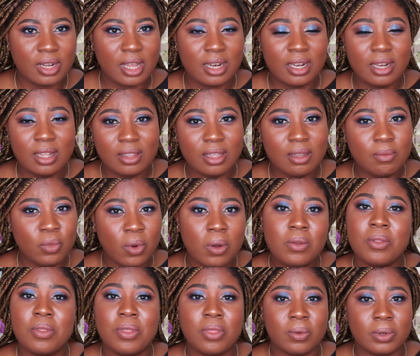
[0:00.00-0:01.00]
And anything more
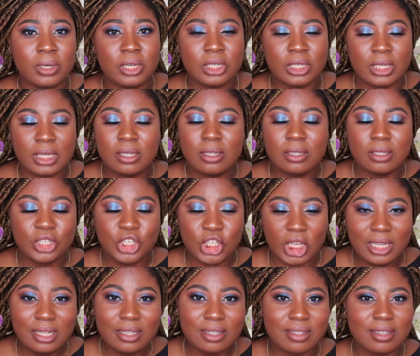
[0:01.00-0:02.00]
than three
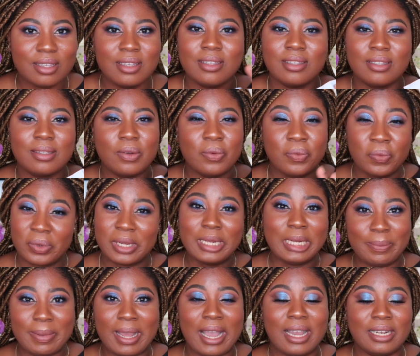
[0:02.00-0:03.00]
sheets is
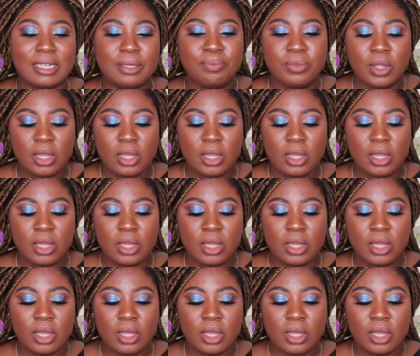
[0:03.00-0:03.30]
really bad.